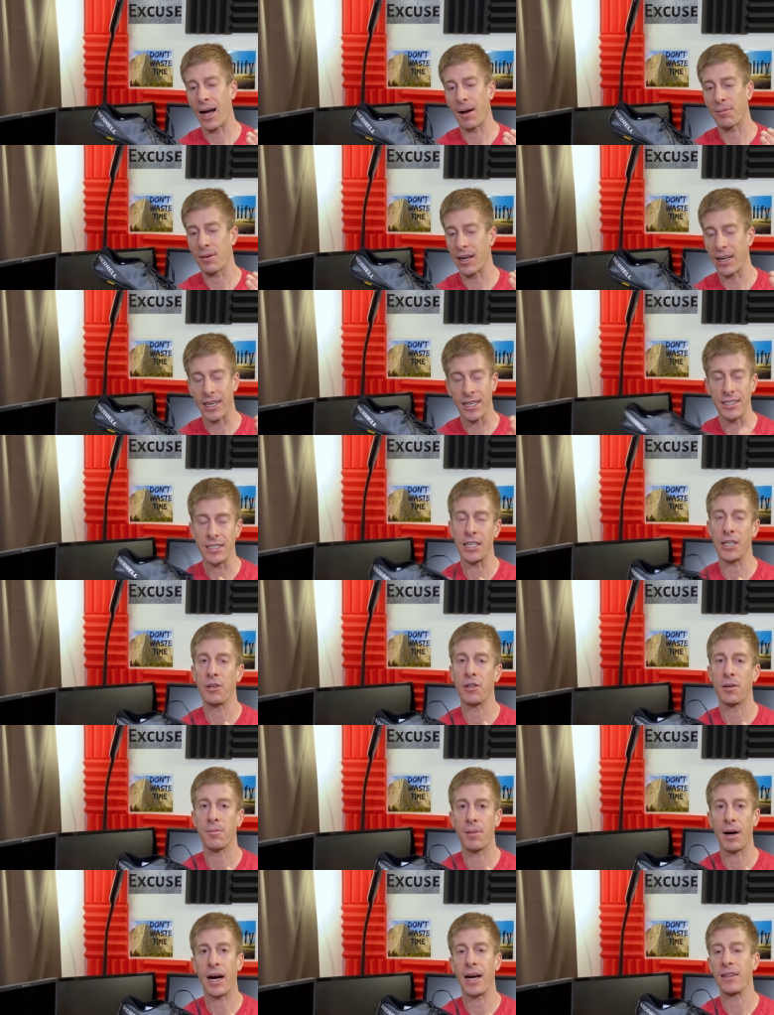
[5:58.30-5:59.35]
I'm gonna continue
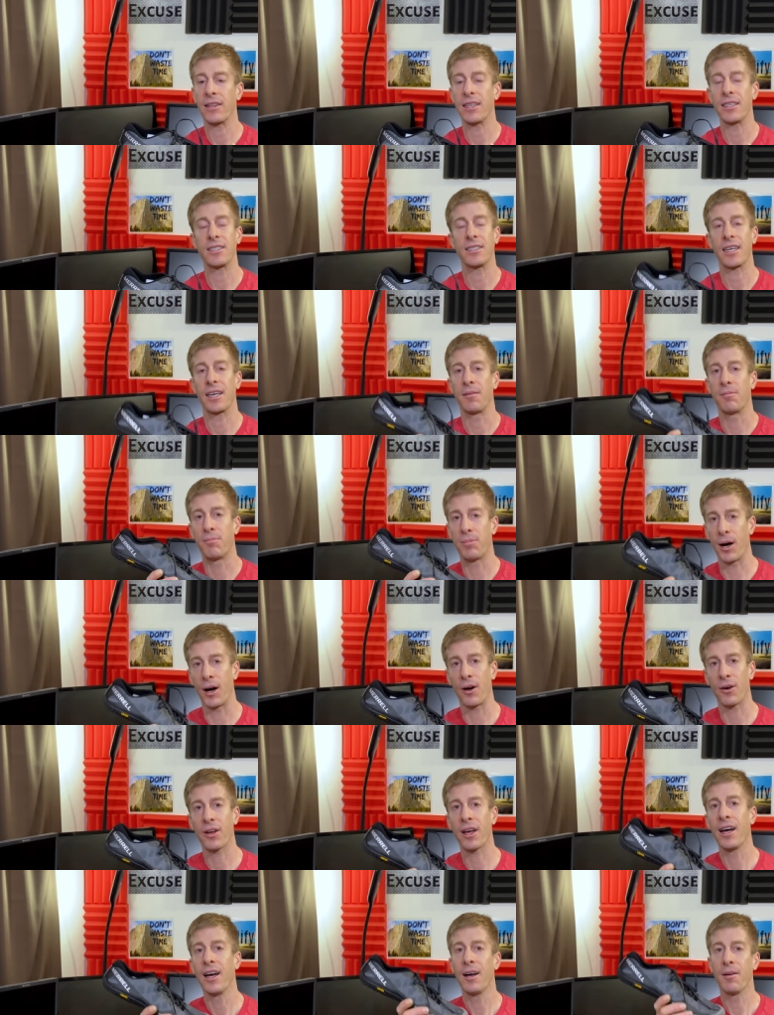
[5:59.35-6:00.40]
to buy these in
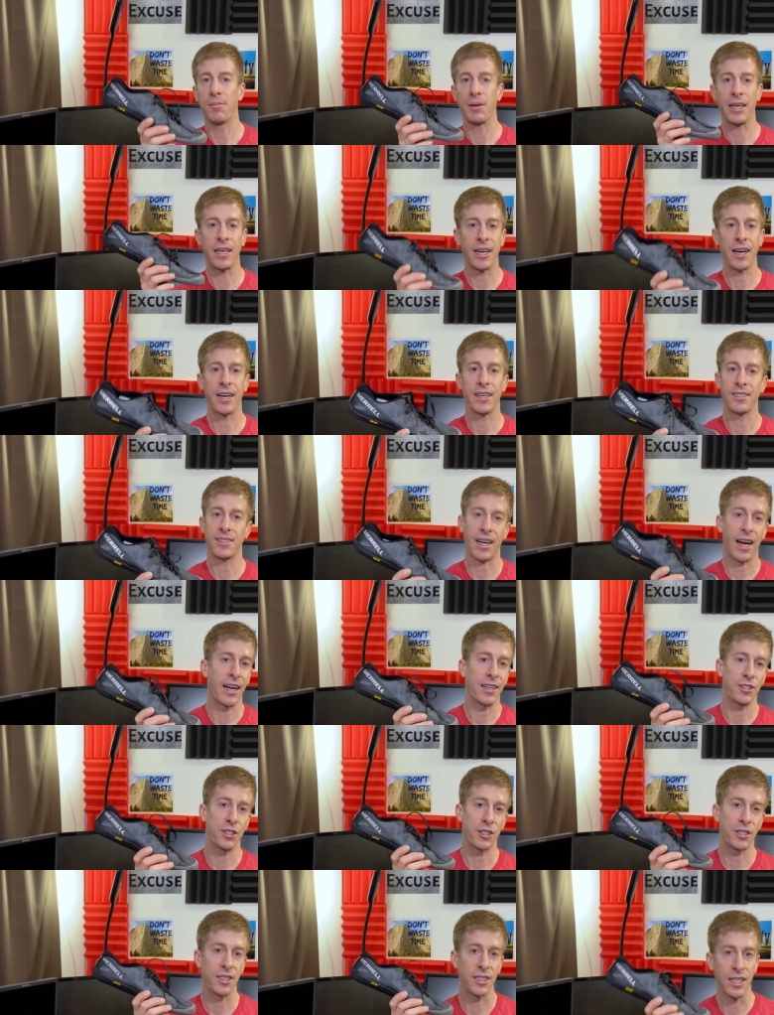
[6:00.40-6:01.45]
bulk because I
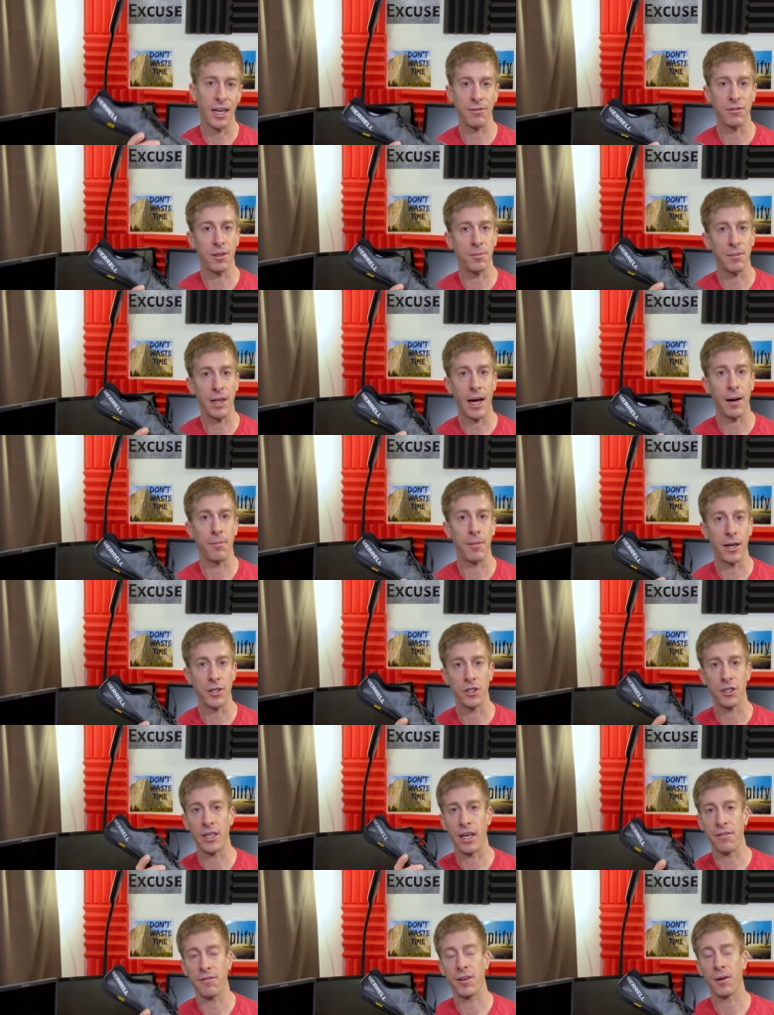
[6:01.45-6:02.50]
just love them that much
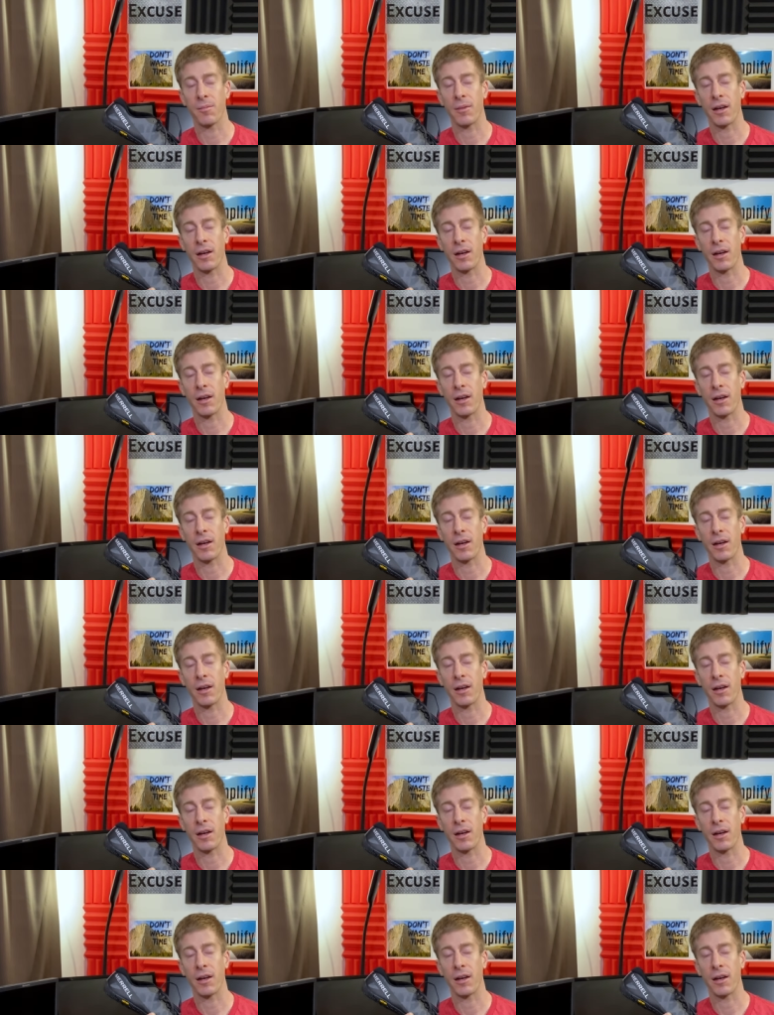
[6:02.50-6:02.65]
and they fit